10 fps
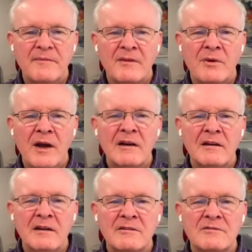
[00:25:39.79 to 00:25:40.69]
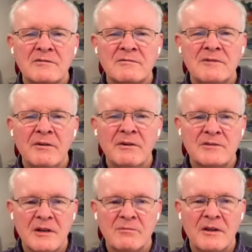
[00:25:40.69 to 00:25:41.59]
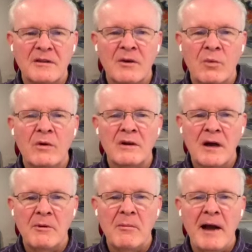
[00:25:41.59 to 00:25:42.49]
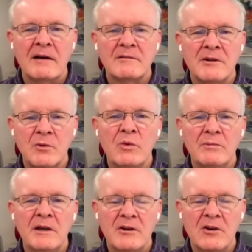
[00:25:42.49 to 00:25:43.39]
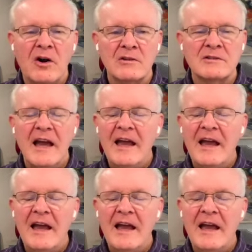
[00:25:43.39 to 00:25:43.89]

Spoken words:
The reality is there is something that will come about. There will be a cost.